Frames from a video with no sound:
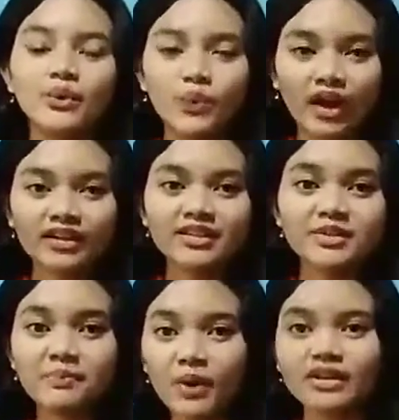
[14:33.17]

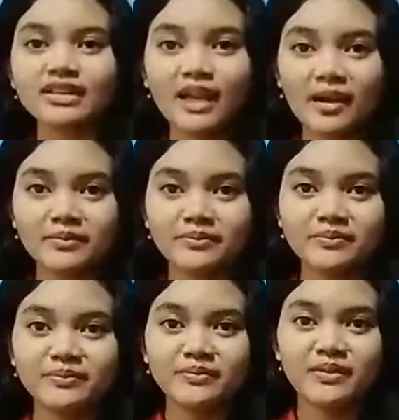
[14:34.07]
Once upon a time,
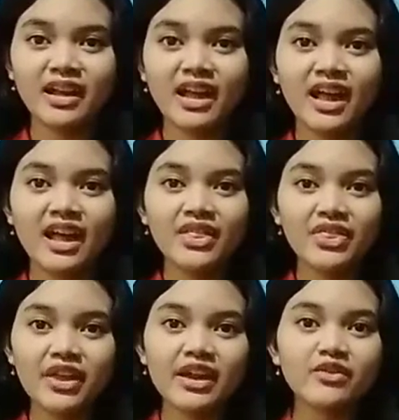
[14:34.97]

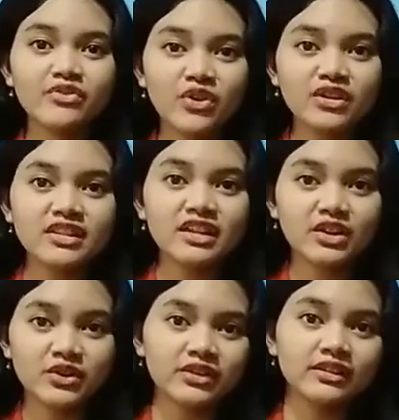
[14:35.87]
there were 40
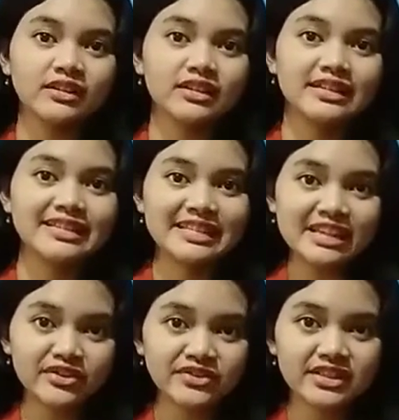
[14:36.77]
cruel
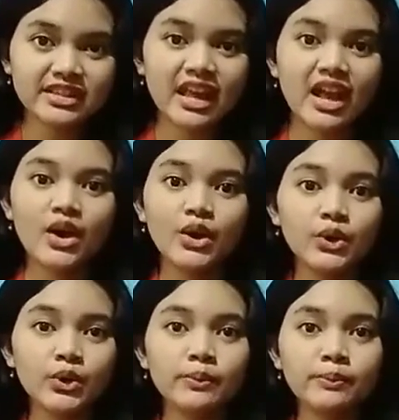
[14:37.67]
thieves
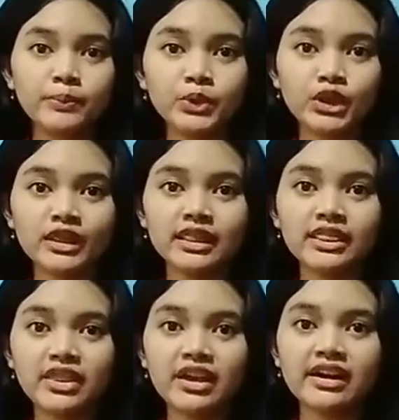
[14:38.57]
who put
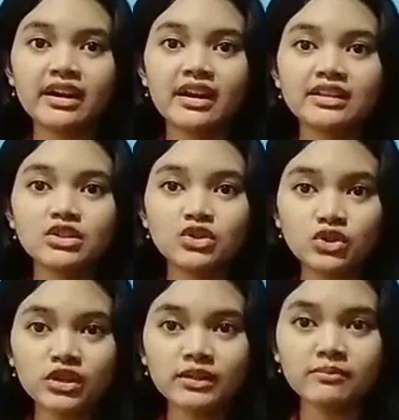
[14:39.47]
their
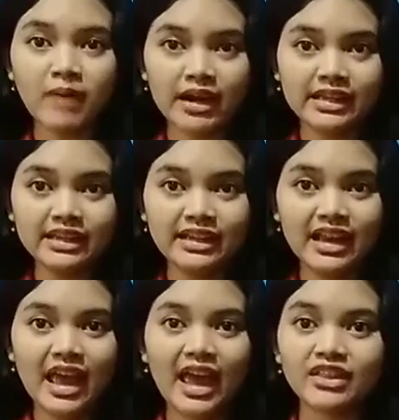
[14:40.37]
stolen money
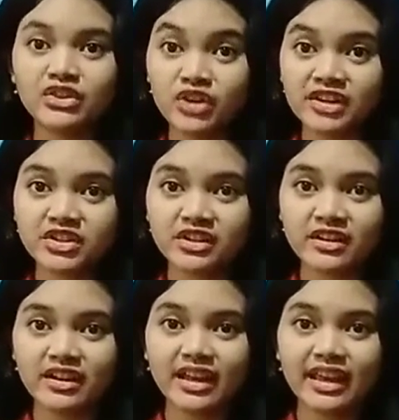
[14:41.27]
and treasure
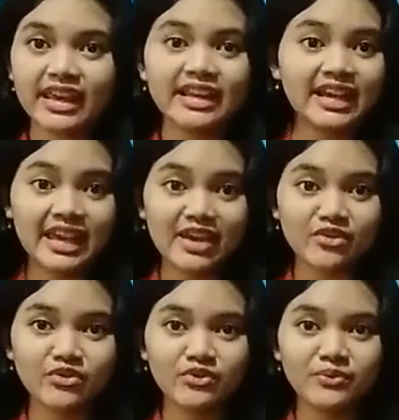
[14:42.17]
in a cave.